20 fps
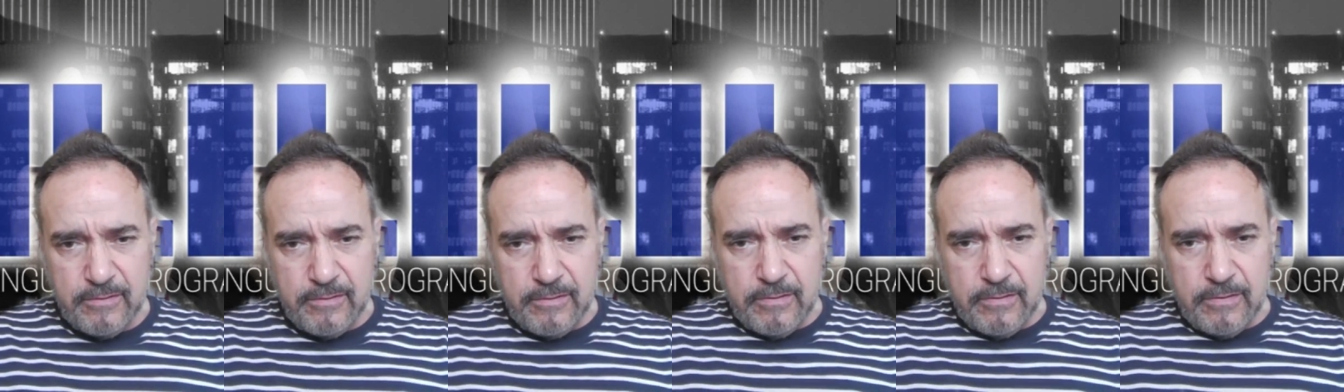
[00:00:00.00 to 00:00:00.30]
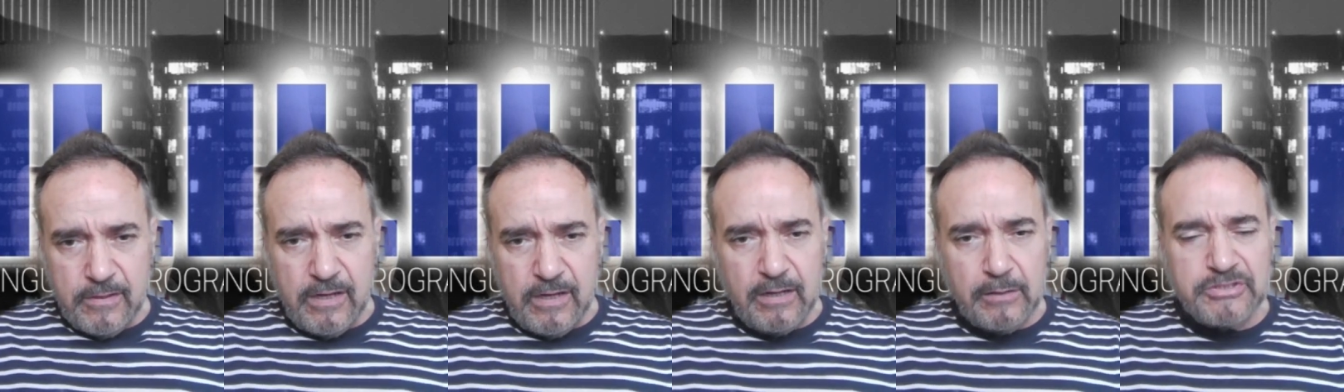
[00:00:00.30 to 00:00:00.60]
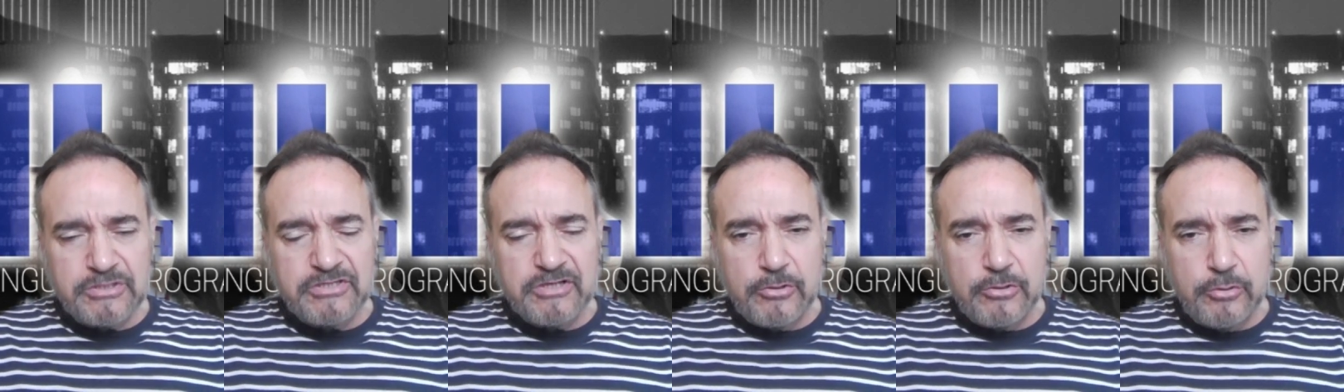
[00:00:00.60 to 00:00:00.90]
I'll send
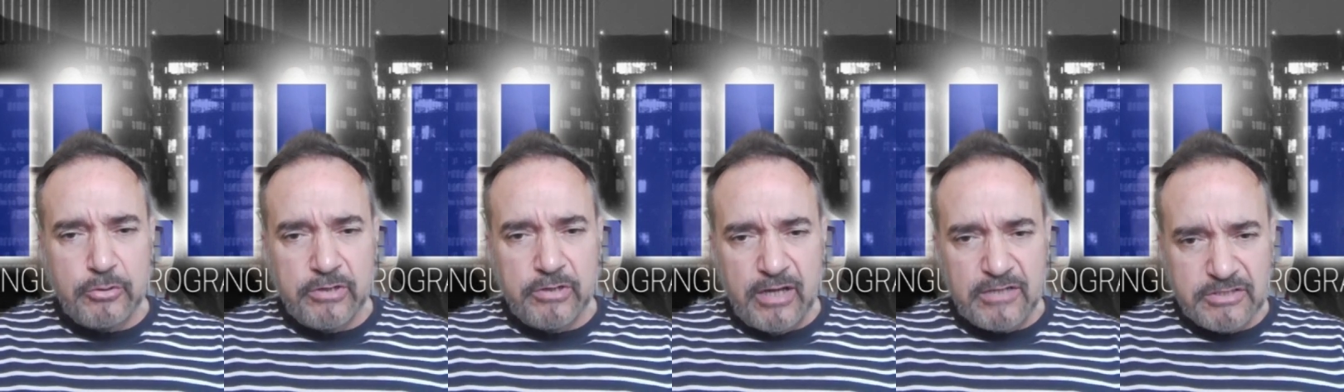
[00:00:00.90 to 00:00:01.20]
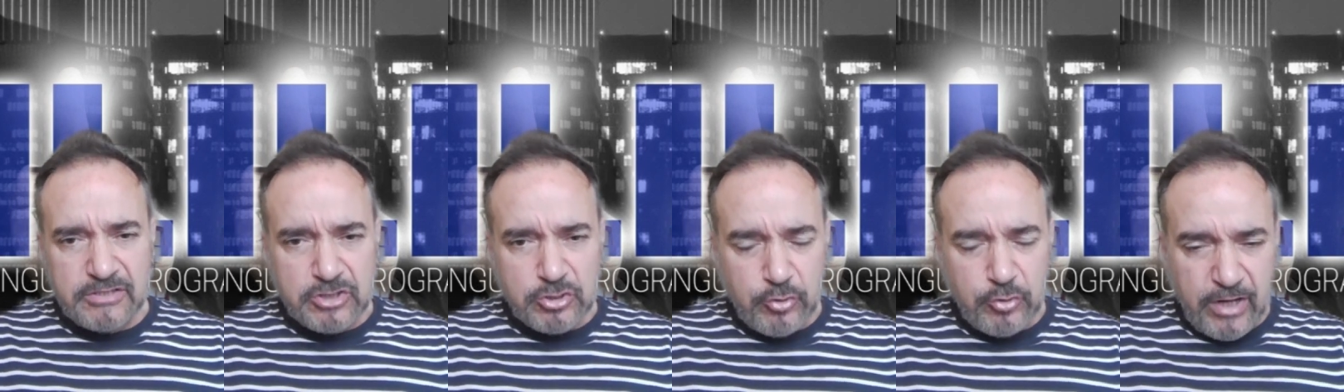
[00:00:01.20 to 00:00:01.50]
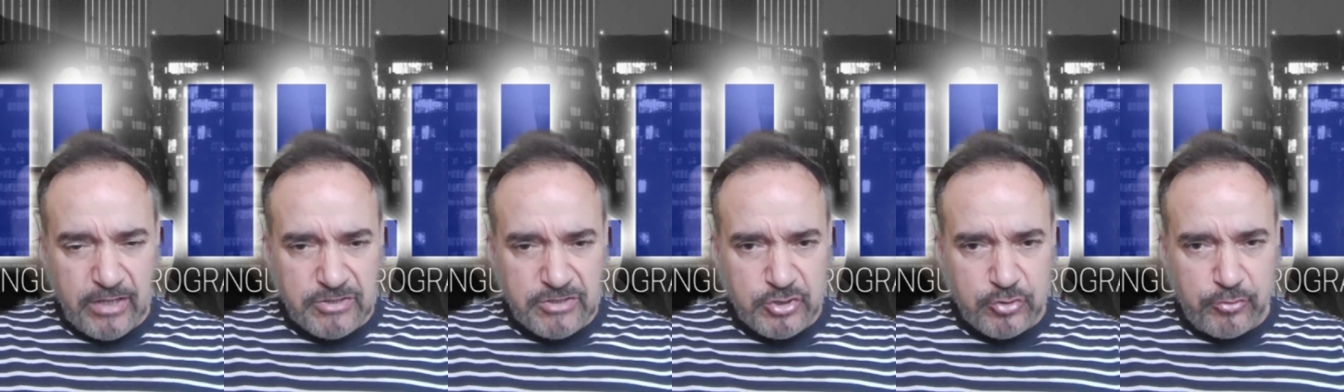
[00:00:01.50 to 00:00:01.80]
you guys a
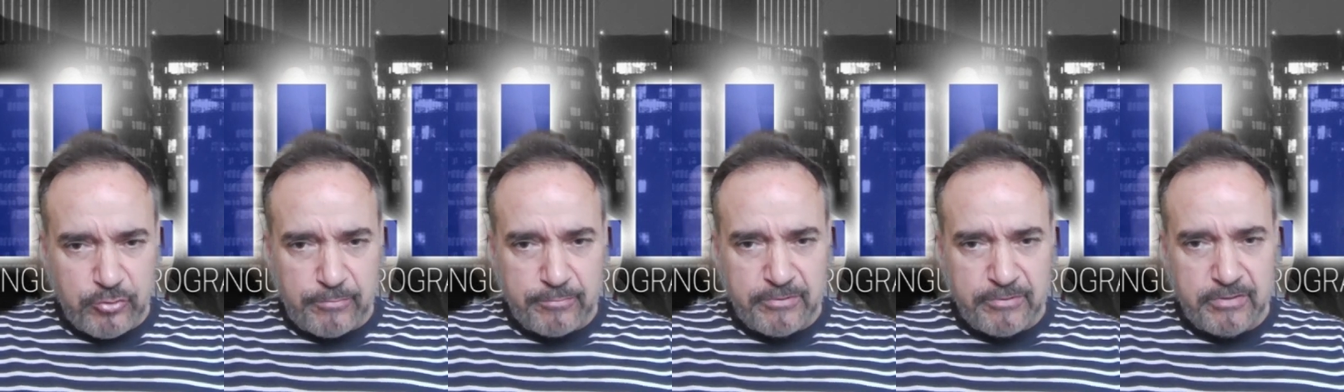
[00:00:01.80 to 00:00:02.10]
transcript